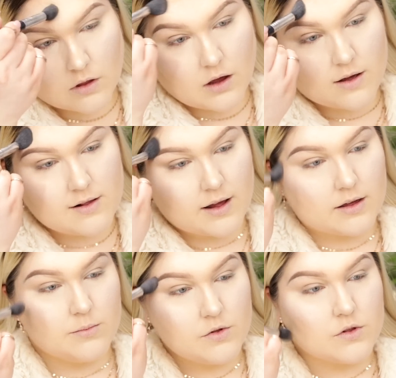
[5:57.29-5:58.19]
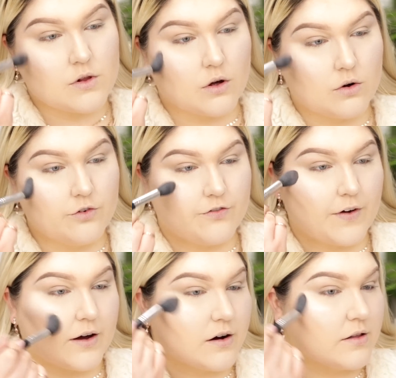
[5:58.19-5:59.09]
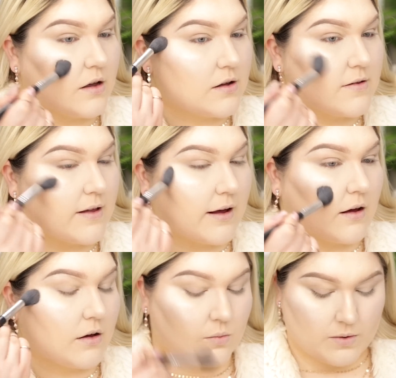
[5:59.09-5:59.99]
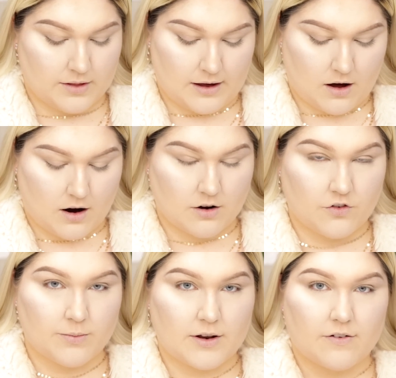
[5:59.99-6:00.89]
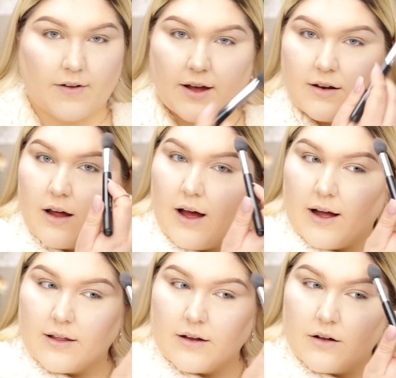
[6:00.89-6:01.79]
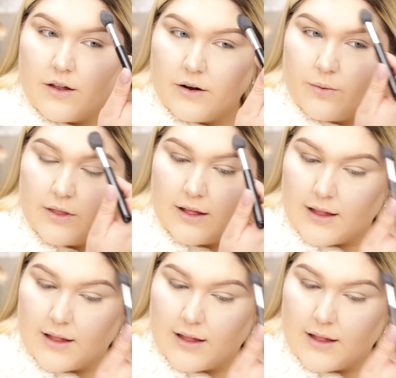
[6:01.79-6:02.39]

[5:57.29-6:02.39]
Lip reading: Guys, I am so fair that it's like really hard for me to find a highlighter that I really